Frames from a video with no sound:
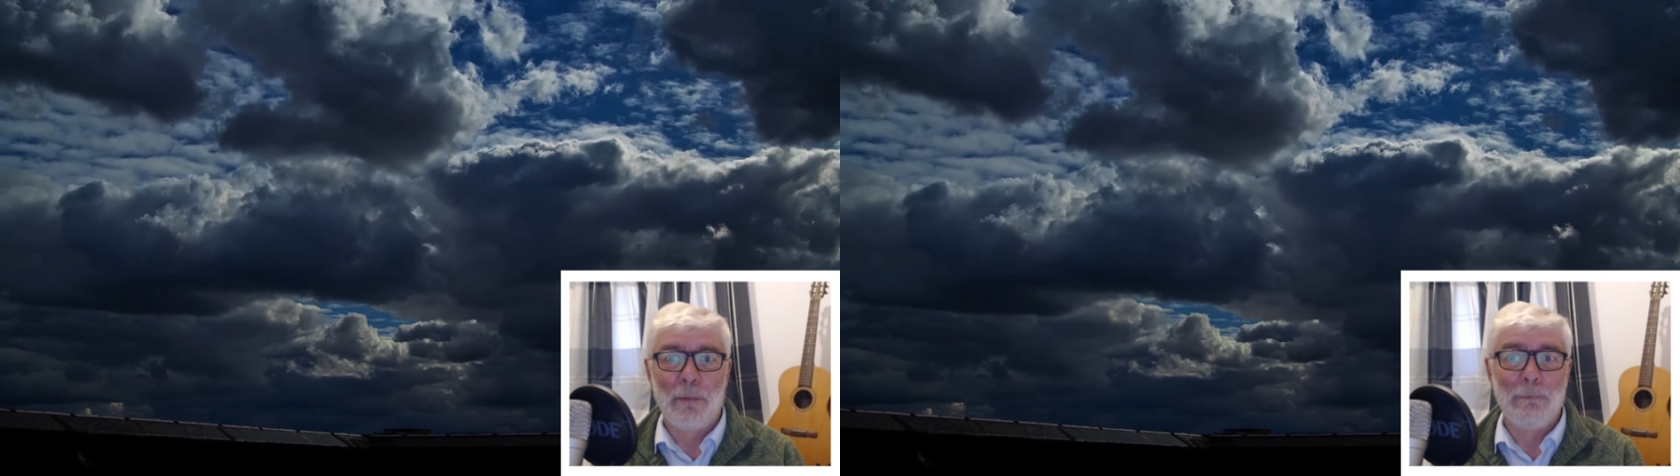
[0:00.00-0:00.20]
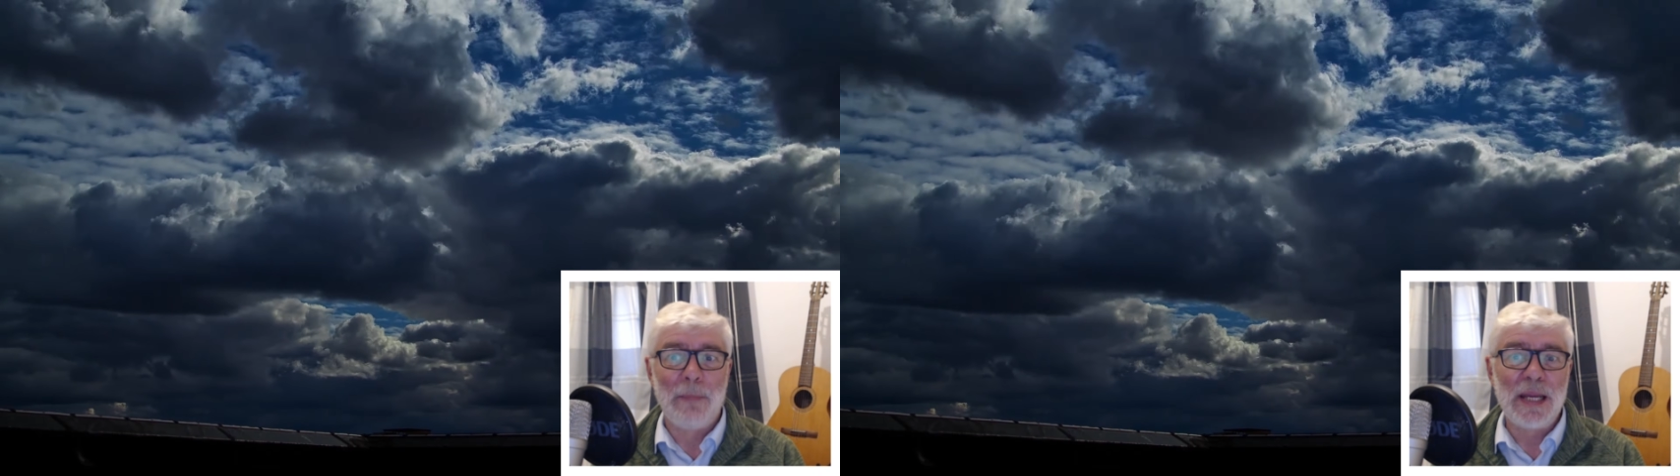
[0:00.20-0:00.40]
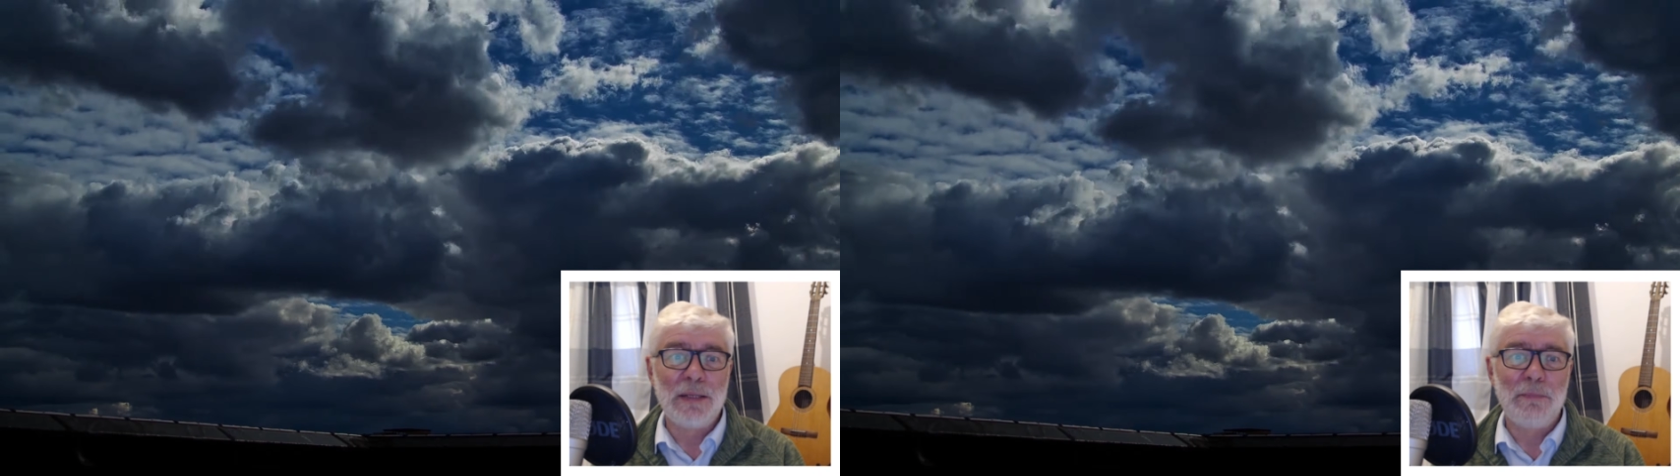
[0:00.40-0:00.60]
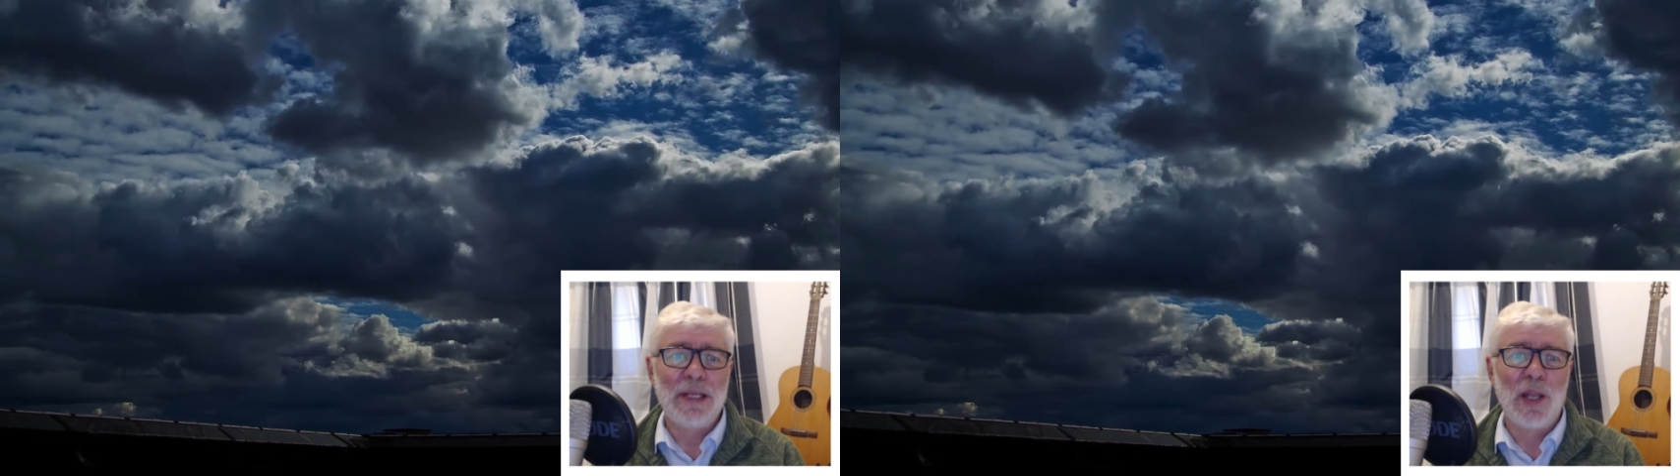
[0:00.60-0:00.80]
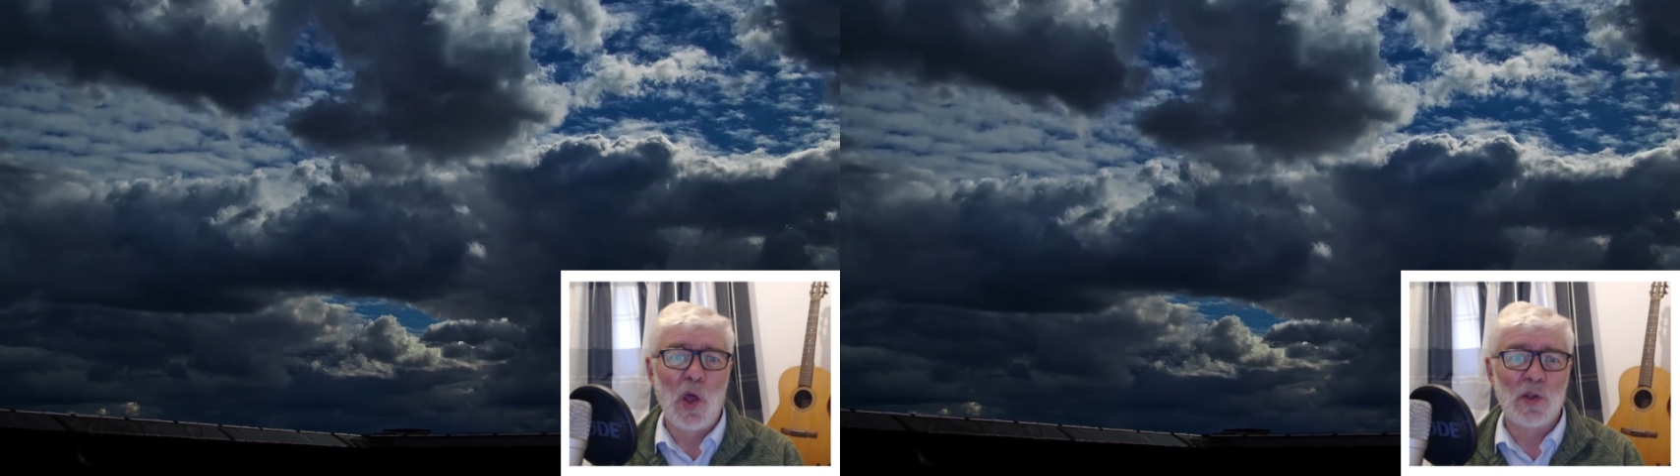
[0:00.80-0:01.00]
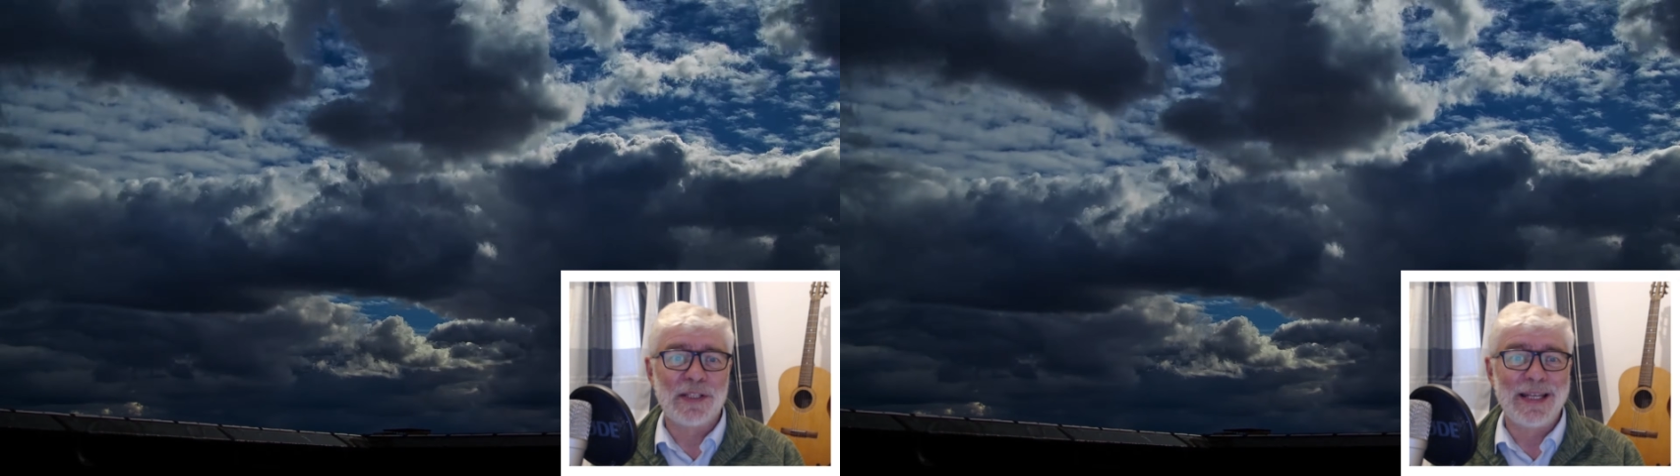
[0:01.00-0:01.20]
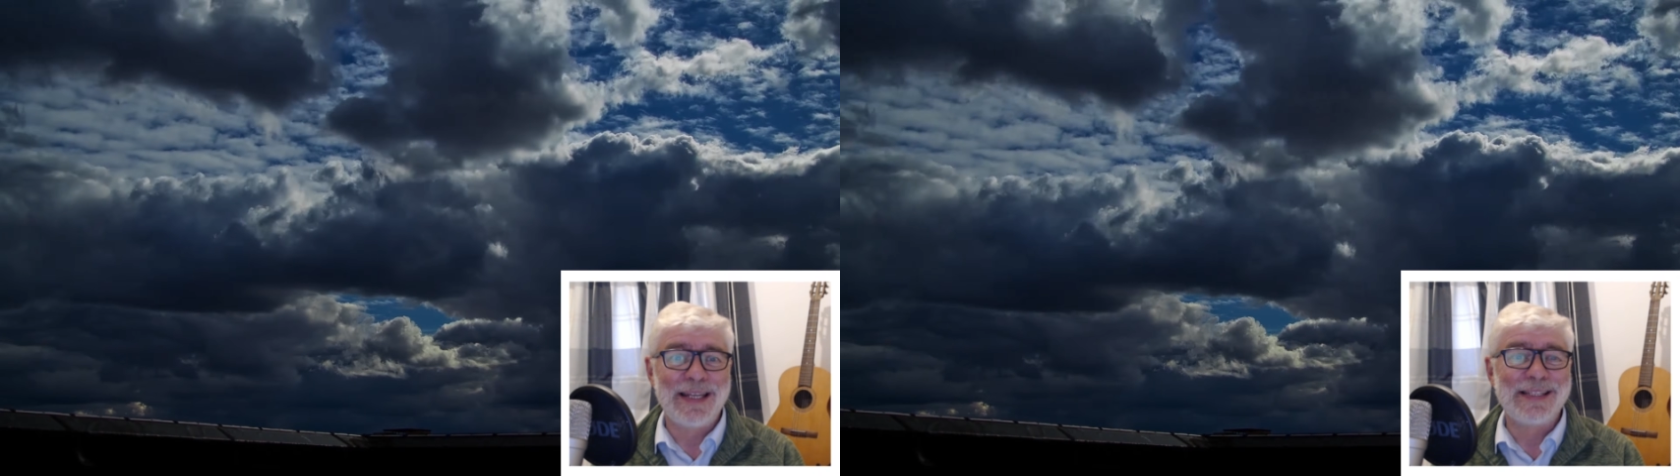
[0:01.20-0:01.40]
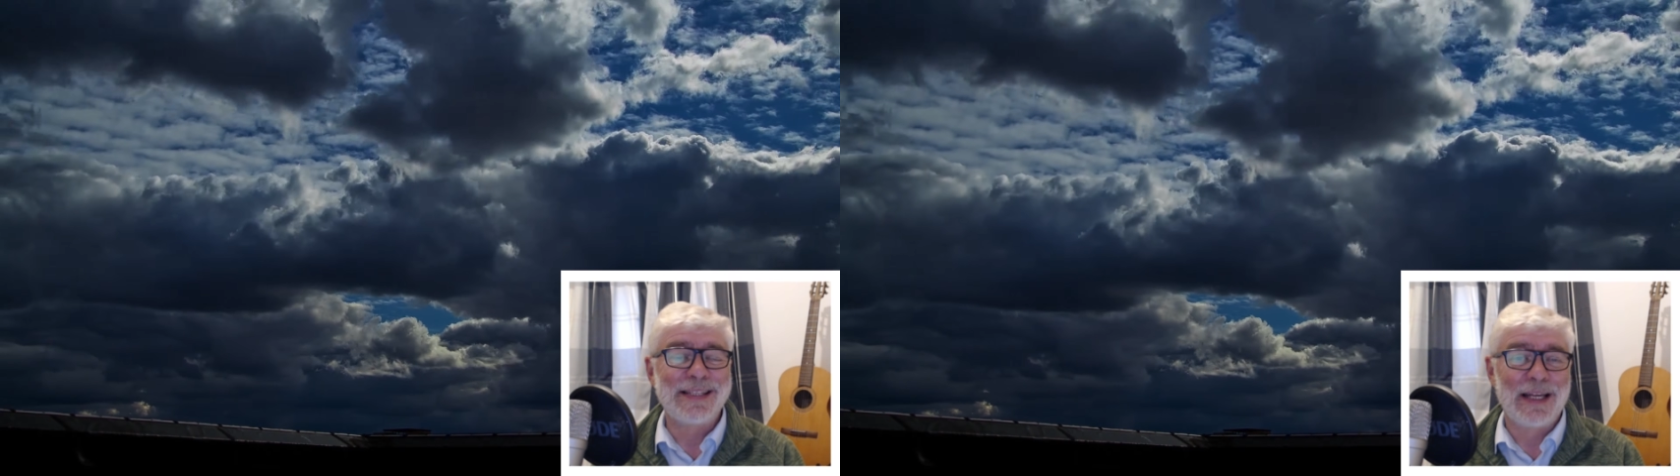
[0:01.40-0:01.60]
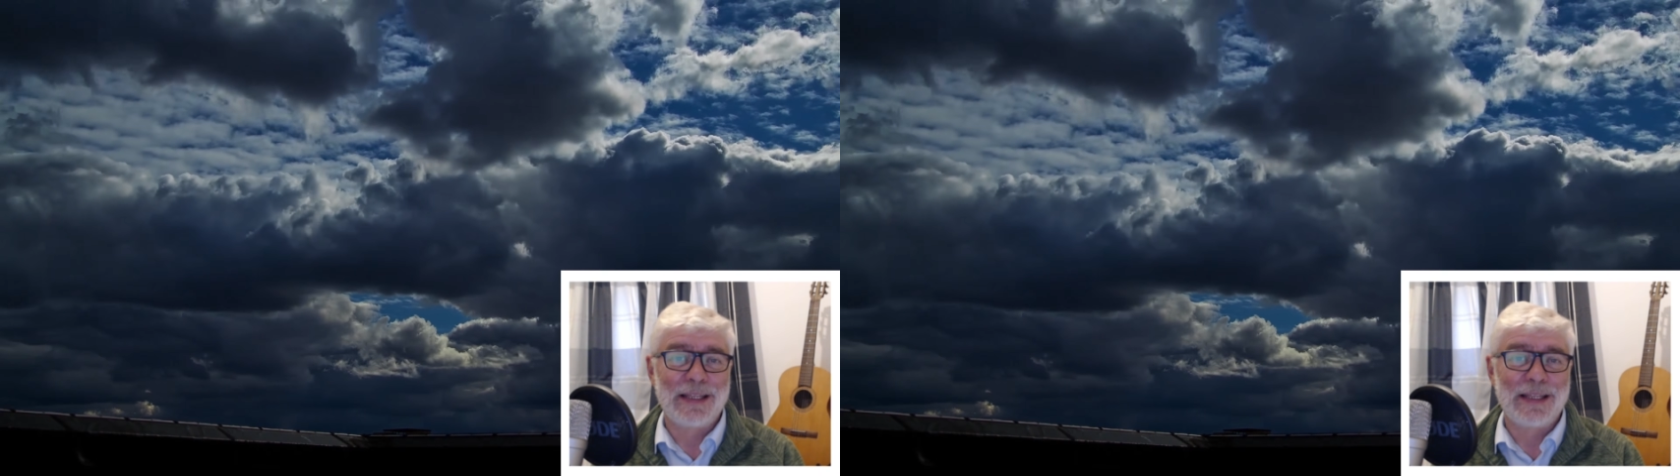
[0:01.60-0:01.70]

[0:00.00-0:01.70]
might be lost inside